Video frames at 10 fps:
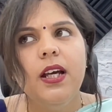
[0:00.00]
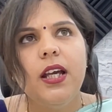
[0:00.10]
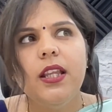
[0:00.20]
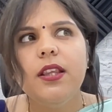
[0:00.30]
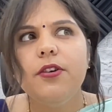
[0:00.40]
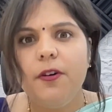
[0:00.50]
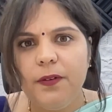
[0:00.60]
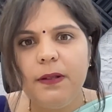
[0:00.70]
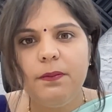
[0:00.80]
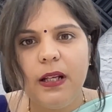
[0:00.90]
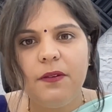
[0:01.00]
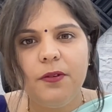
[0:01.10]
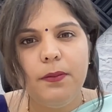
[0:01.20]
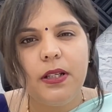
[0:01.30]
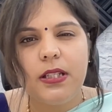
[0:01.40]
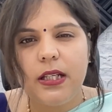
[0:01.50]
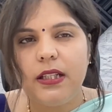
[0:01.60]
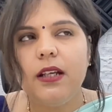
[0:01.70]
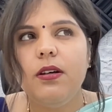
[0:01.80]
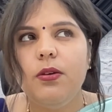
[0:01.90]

In the offline platform, it is, I think,